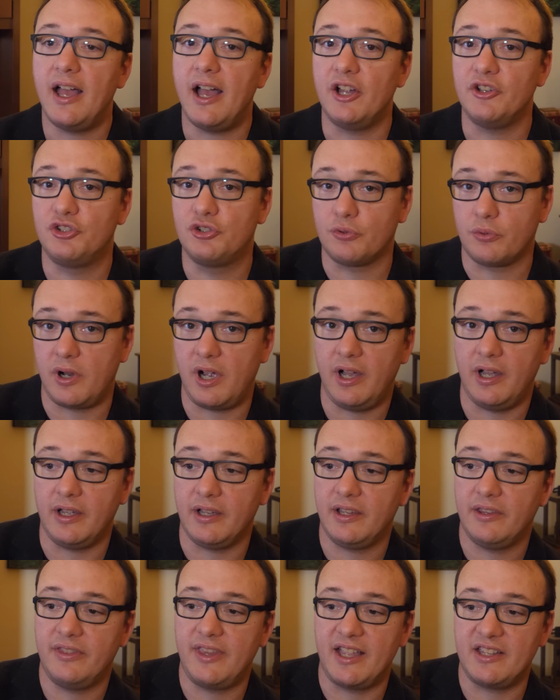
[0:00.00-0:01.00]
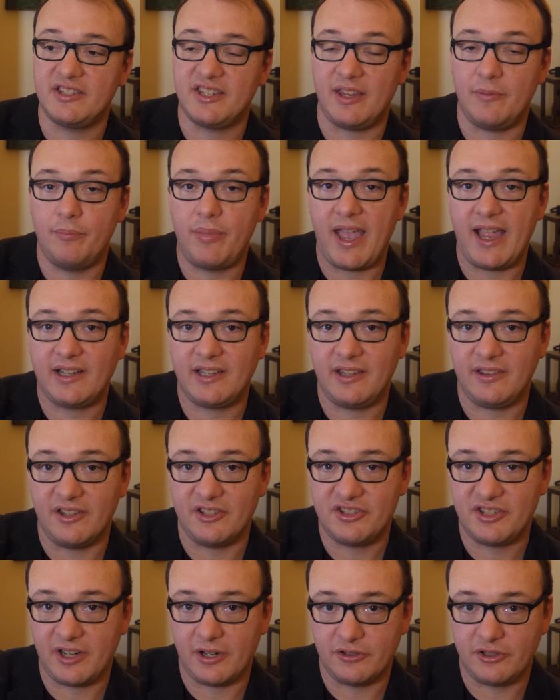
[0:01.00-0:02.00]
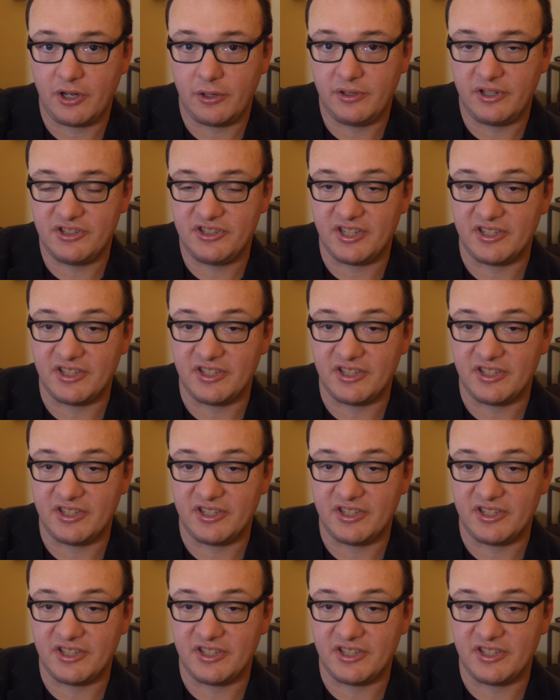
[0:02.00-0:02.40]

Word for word: a drug that's impacting the serotonin